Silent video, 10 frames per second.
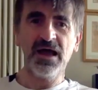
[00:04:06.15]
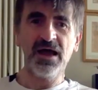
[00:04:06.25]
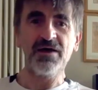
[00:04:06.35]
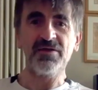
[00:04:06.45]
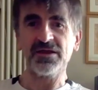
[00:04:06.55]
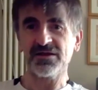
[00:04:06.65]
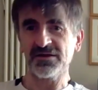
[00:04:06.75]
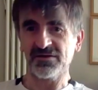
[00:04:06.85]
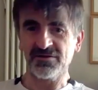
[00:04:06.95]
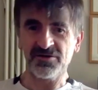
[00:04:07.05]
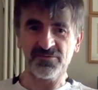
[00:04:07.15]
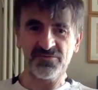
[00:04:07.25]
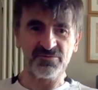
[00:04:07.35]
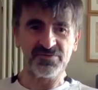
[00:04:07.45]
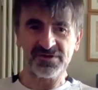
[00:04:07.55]
And then he kind of got up from
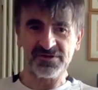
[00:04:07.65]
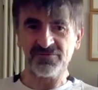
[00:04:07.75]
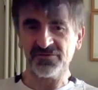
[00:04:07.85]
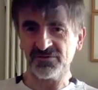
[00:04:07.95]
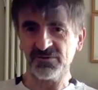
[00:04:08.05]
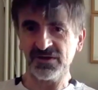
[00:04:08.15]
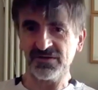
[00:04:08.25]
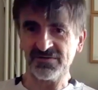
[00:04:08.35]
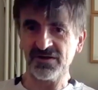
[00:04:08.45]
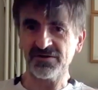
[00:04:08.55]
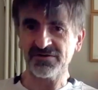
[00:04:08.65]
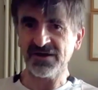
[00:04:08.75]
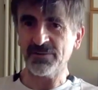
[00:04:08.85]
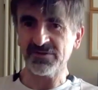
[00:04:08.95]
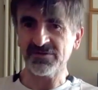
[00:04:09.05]
sitting in front of me and he started
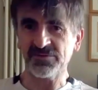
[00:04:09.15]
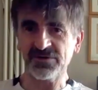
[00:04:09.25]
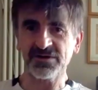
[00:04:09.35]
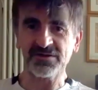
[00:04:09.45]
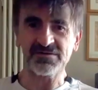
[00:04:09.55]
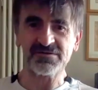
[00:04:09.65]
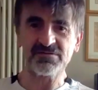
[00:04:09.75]
tapping something on his